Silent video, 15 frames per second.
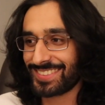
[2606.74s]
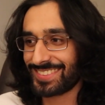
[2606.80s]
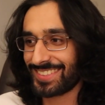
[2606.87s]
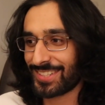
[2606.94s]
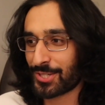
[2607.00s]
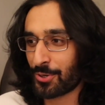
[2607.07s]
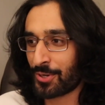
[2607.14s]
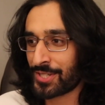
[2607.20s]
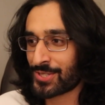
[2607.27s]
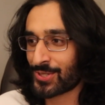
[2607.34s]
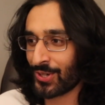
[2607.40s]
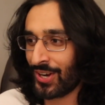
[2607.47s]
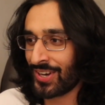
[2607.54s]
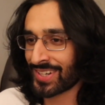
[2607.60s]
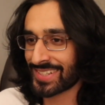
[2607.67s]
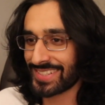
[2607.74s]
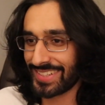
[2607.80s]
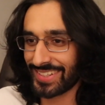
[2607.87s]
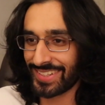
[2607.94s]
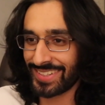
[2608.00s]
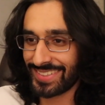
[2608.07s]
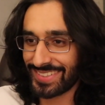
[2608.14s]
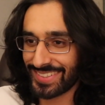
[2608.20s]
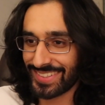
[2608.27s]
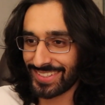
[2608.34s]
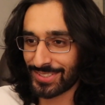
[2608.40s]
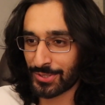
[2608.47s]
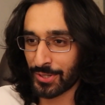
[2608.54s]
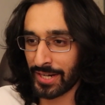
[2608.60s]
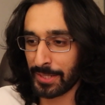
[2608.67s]
It's going strong still.
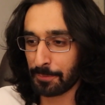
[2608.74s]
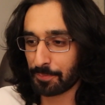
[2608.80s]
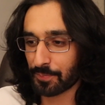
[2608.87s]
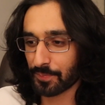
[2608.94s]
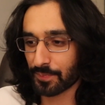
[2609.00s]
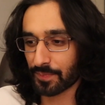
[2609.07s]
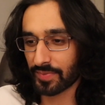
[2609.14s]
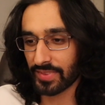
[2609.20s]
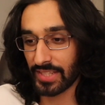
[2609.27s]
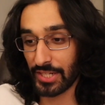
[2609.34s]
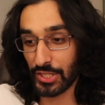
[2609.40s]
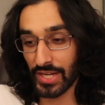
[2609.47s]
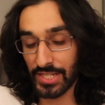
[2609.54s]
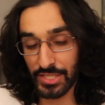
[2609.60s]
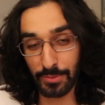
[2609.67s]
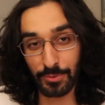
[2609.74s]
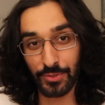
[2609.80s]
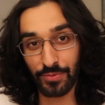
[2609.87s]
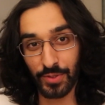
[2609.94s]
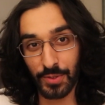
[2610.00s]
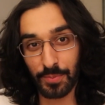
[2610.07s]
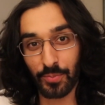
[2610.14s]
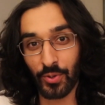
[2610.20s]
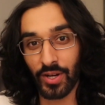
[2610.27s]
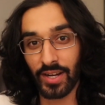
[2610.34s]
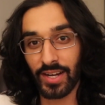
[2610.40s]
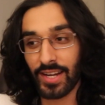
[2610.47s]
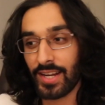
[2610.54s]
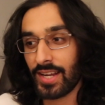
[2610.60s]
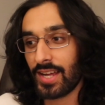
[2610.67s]
It's great. Thank you guys so much for the support
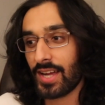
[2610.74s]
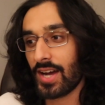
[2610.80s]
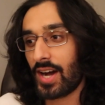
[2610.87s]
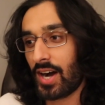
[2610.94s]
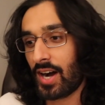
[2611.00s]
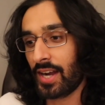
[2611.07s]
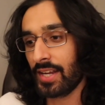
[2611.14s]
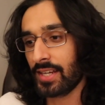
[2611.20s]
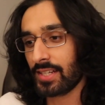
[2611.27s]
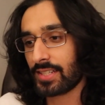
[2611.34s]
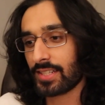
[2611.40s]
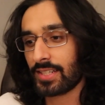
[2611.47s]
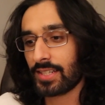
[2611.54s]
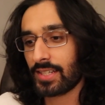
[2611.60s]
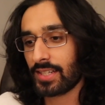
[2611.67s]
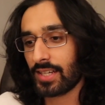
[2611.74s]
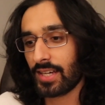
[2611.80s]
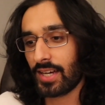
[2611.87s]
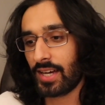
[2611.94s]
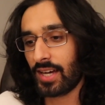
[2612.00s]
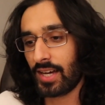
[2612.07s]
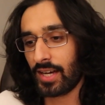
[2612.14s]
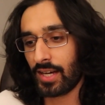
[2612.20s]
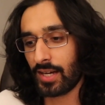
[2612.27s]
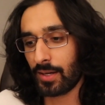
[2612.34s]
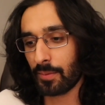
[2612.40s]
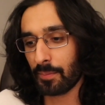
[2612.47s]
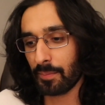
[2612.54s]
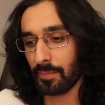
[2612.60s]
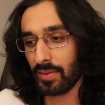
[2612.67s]
on it.
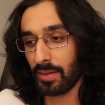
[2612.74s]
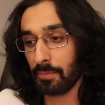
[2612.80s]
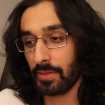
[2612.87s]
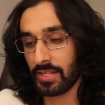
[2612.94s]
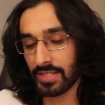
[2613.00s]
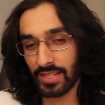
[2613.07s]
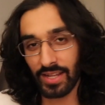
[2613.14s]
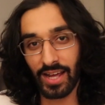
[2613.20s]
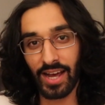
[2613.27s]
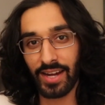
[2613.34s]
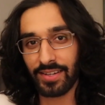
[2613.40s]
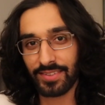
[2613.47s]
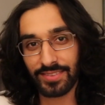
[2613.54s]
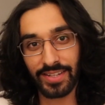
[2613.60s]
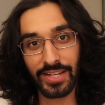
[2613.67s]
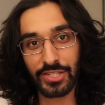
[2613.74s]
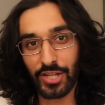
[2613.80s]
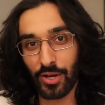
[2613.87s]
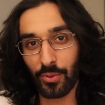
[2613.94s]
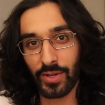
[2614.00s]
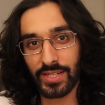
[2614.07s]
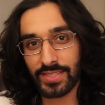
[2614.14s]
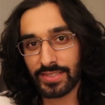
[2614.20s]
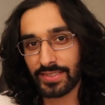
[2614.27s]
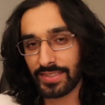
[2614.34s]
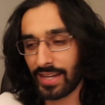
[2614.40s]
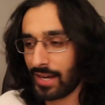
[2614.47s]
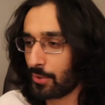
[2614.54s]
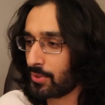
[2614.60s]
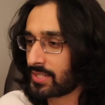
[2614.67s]
It means a lot, as always.
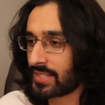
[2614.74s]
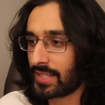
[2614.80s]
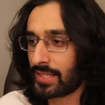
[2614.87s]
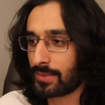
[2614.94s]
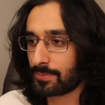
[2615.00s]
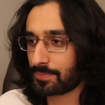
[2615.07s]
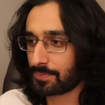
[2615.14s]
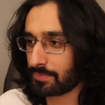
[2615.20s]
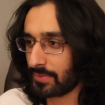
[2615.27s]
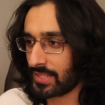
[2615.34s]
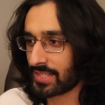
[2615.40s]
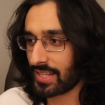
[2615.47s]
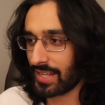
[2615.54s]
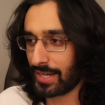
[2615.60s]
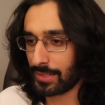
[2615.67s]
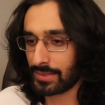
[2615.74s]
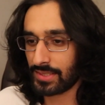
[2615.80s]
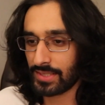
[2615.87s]
I always say that. It means a lot.